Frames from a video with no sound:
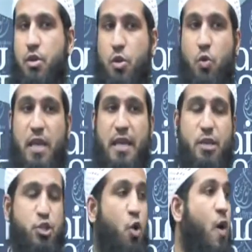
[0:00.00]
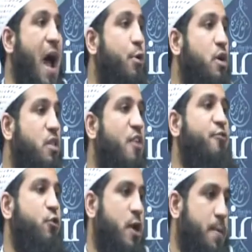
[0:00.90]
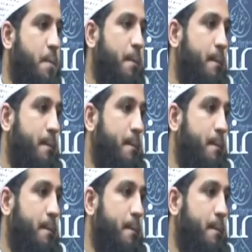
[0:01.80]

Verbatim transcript: Do we show our love for him